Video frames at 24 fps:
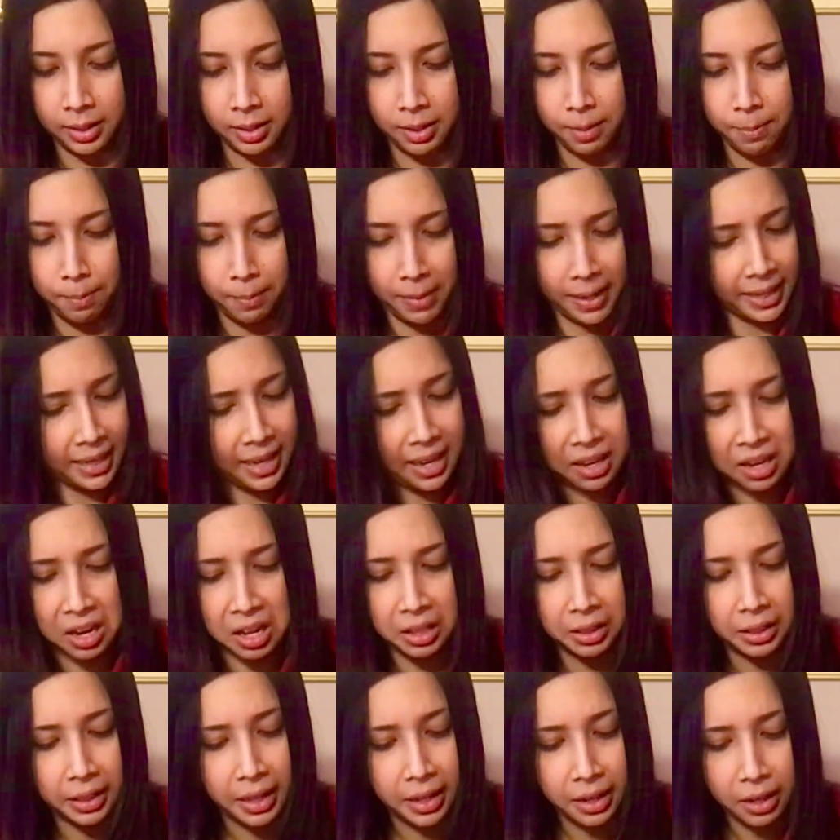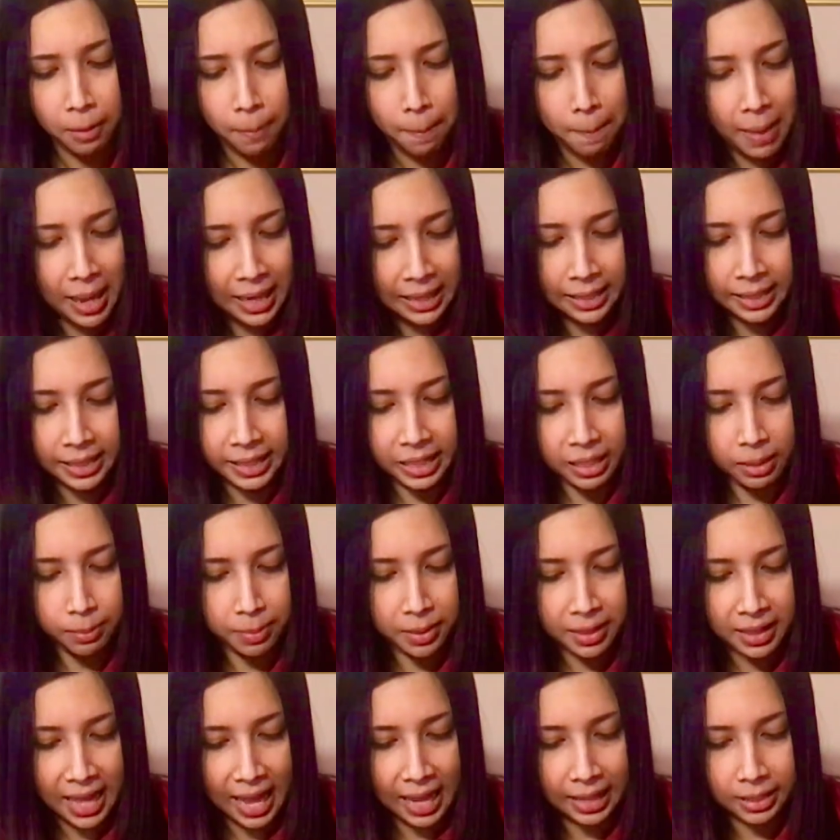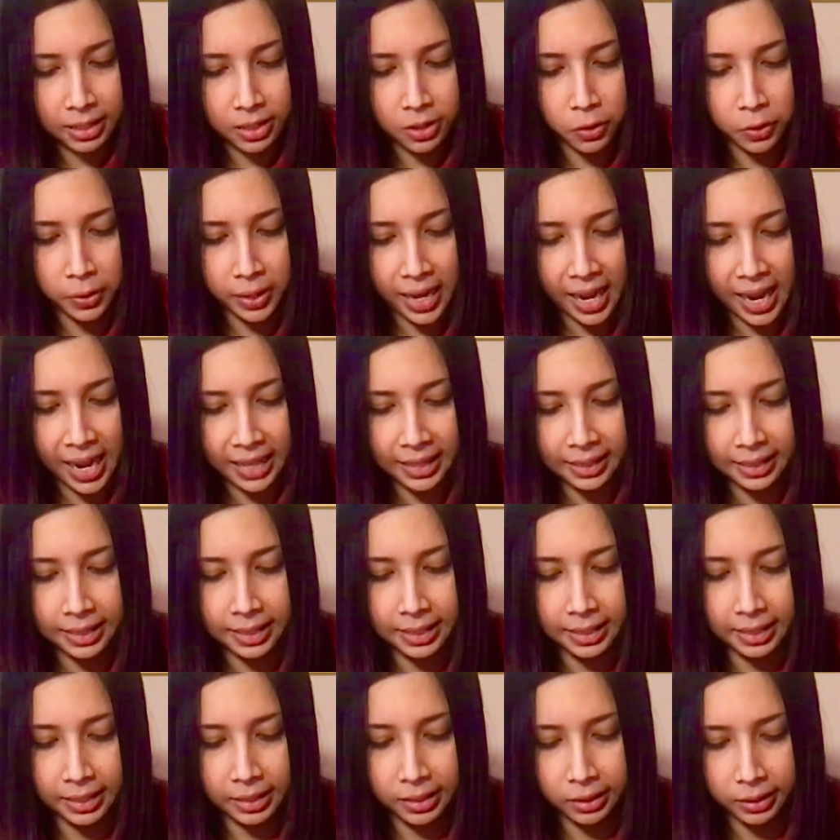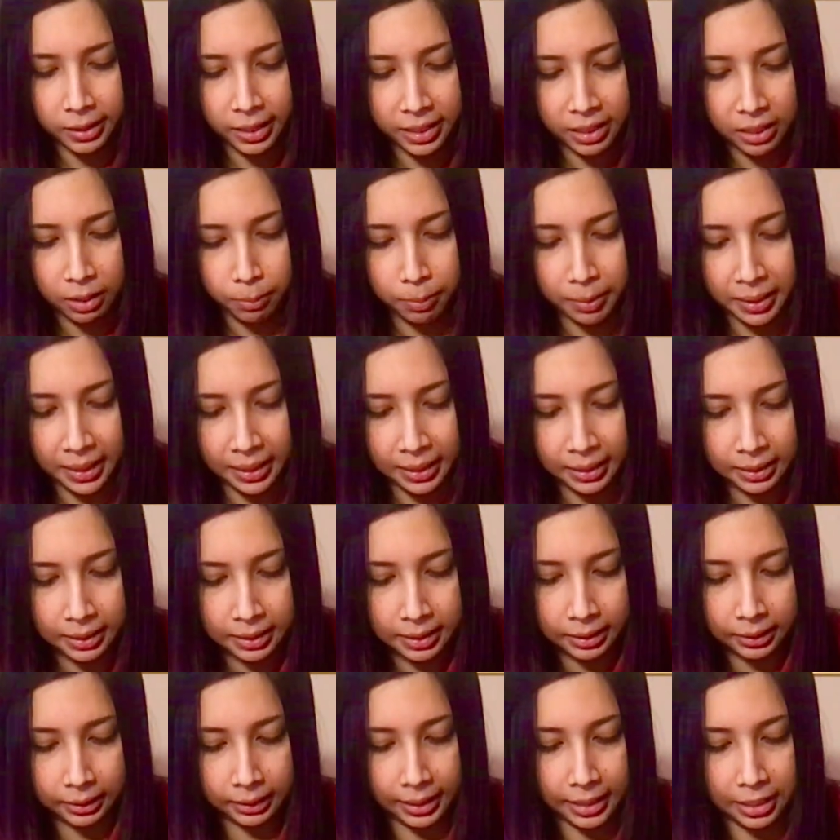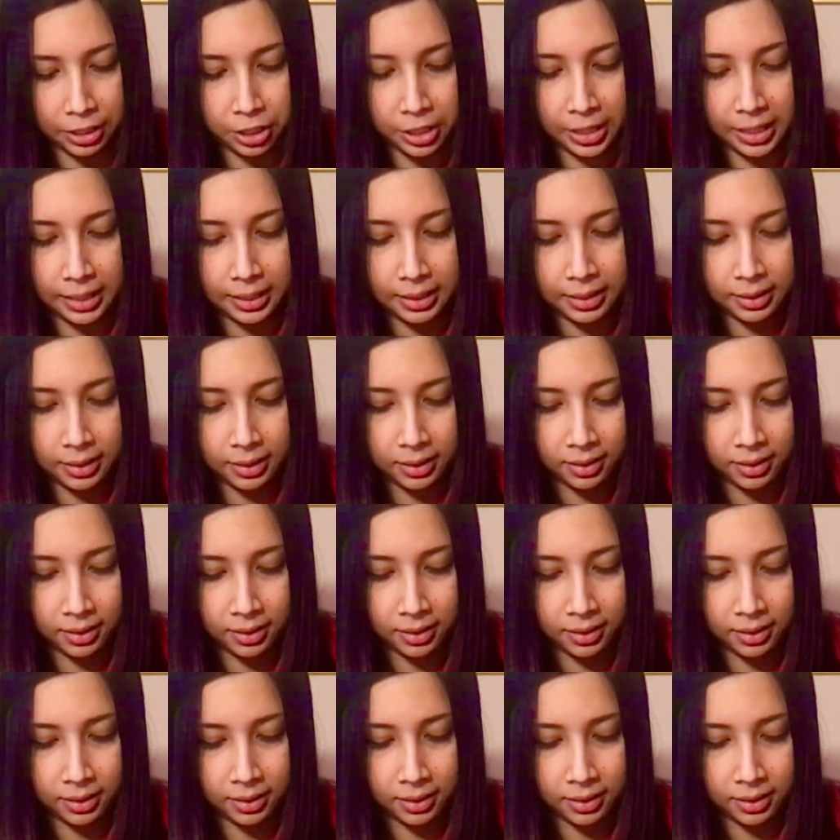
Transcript: Might get a little messy, but that's okay. It's still gonna be delicious.